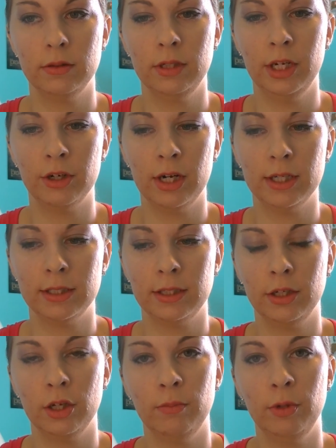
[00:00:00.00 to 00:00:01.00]
near us in
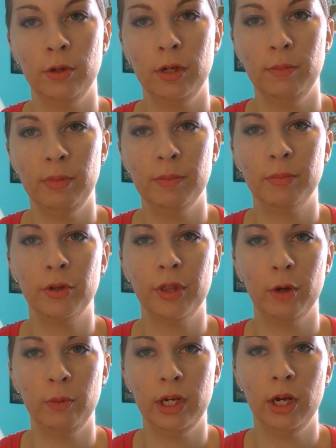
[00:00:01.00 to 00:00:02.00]
the community, people
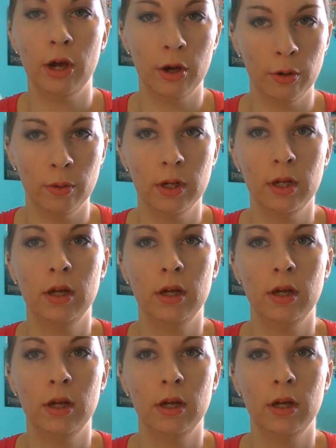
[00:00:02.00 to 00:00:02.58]
that we know,